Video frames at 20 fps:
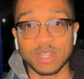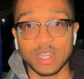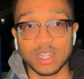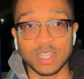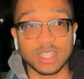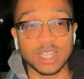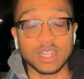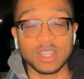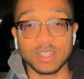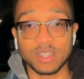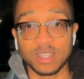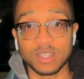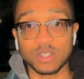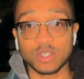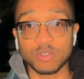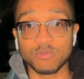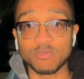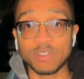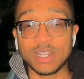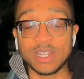that there's anything
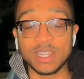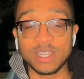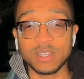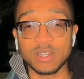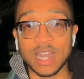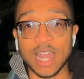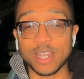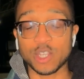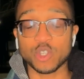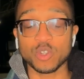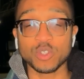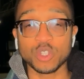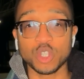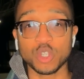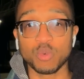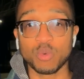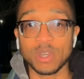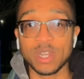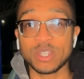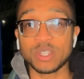to really latch
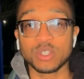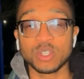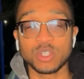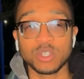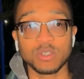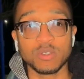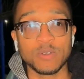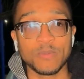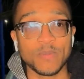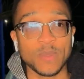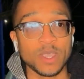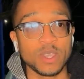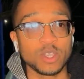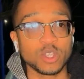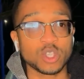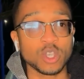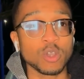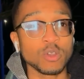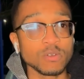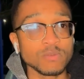onto or listen to.
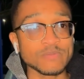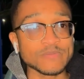So